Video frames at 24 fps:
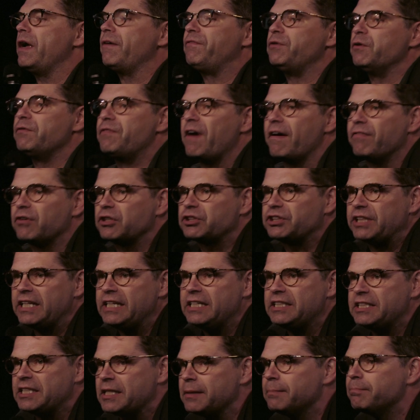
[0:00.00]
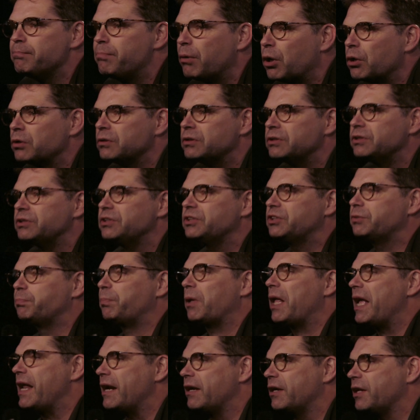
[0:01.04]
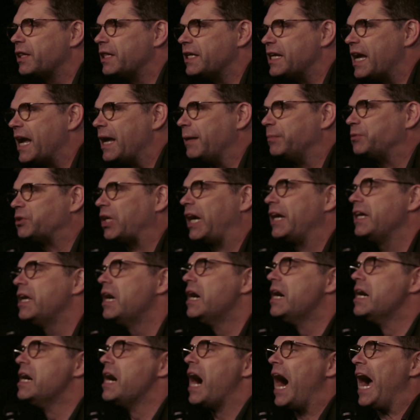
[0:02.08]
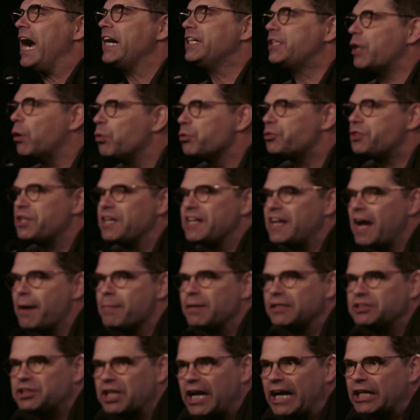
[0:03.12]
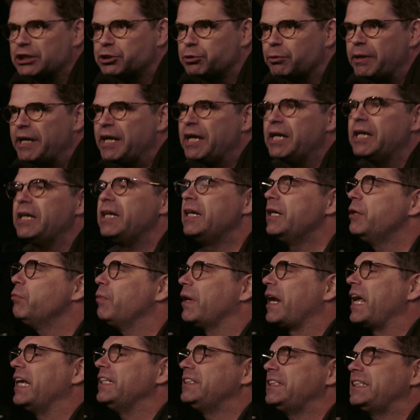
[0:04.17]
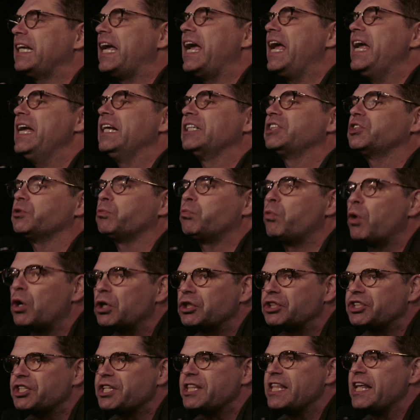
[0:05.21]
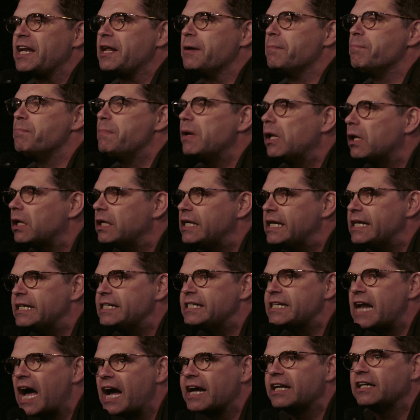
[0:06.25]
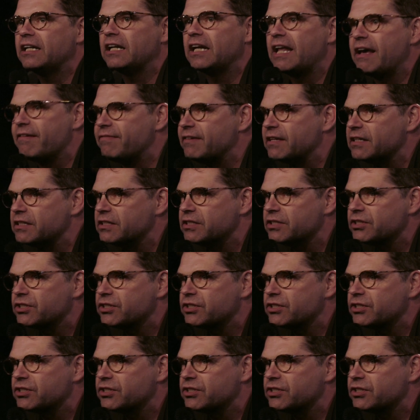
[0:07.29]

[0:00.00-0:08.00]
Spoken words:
If you've ever seen Tim Burton's Planet of the Apes, I don't think I'm exaggerating when I say it's worse than a million 9/11s.